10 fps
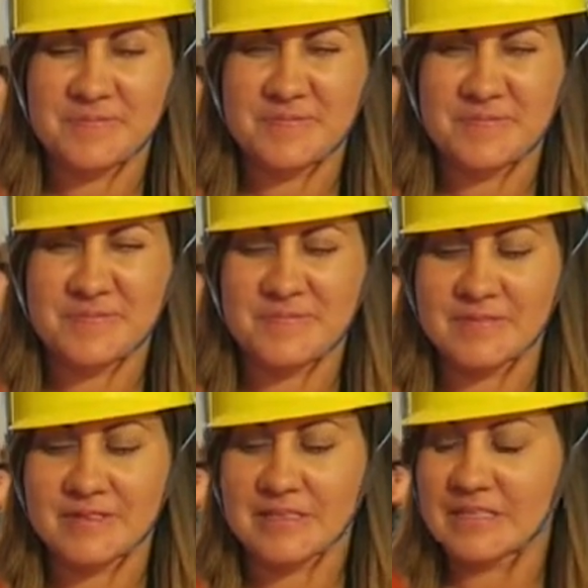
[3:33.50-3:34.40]

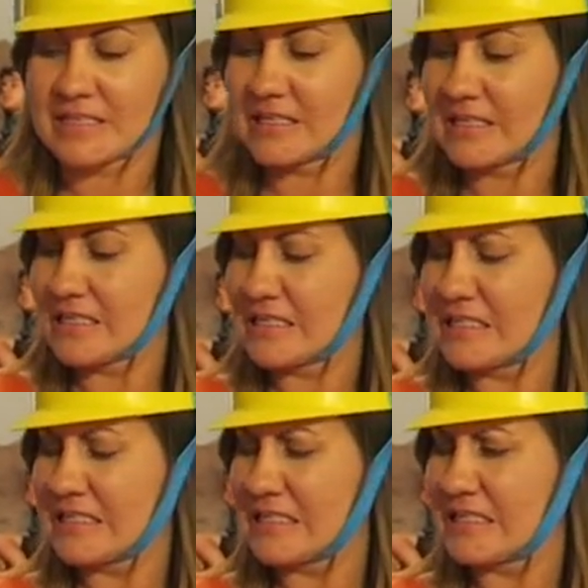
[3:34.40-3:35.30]

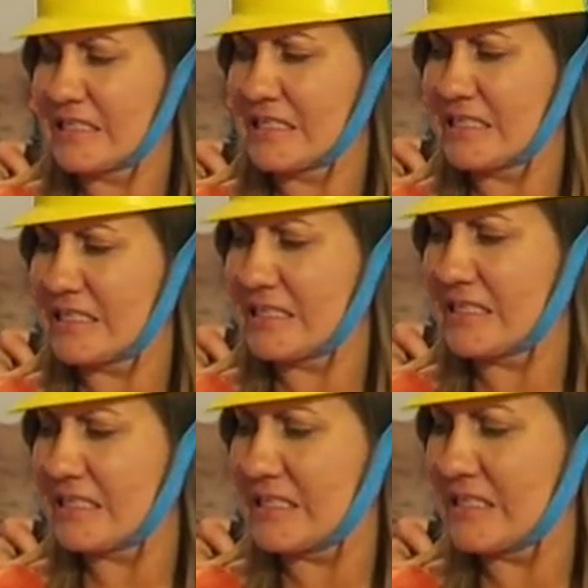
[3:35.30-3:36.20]

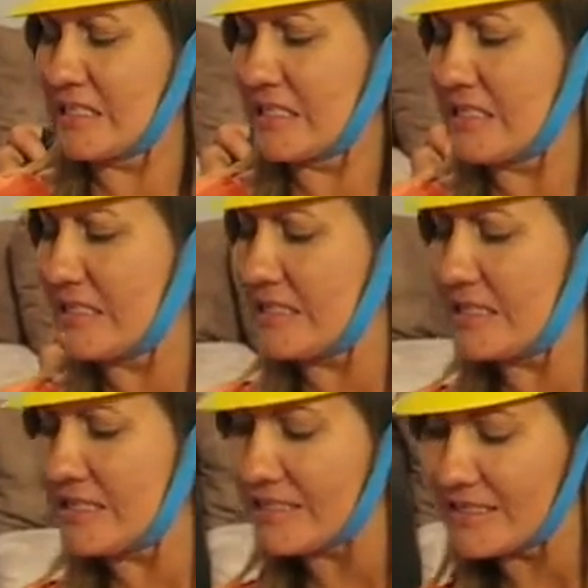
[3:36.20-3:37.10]

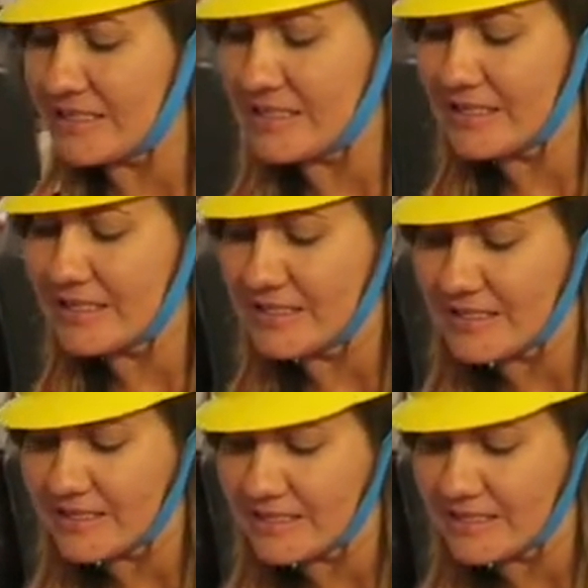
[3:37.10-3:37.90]
No words are spoken by the person on screen.